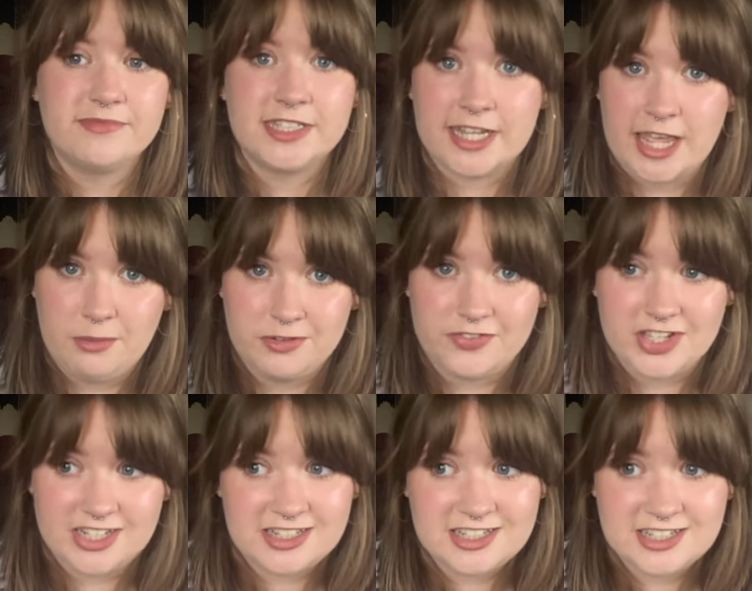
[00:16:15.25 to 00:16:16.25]
time of
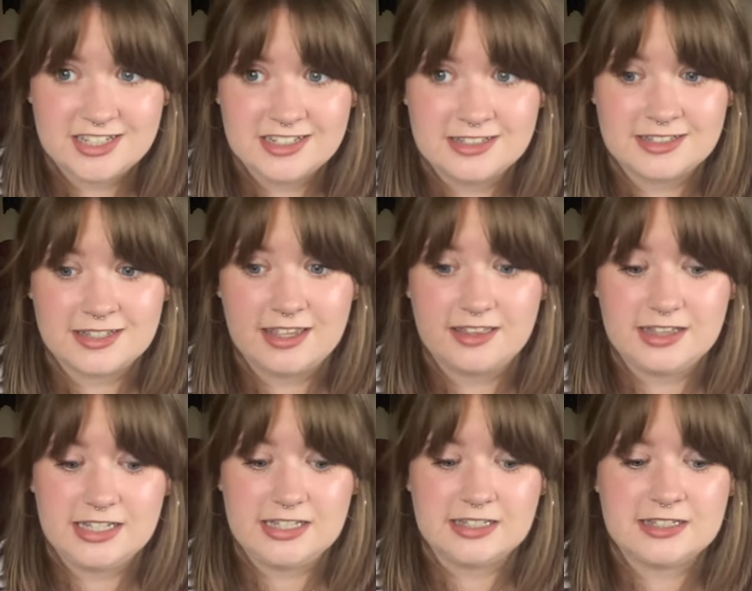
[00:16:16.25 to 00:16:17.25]
it, to say the
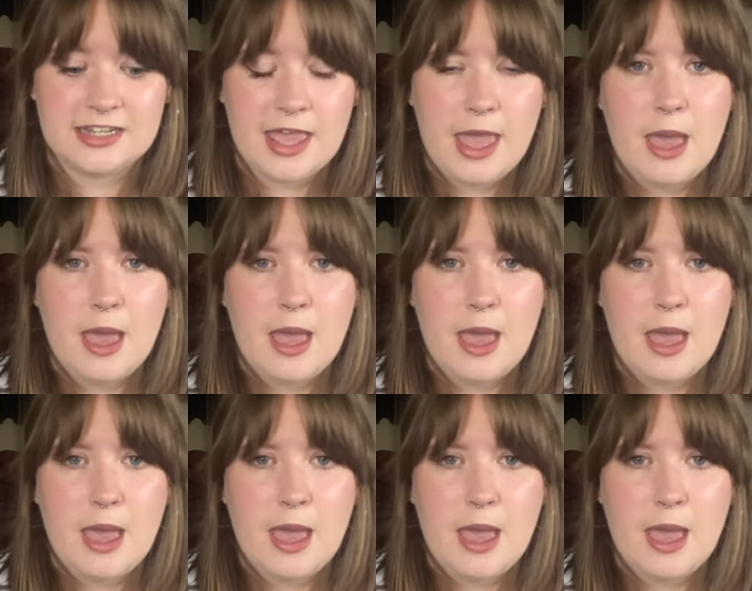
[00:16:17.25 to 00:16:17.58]
least.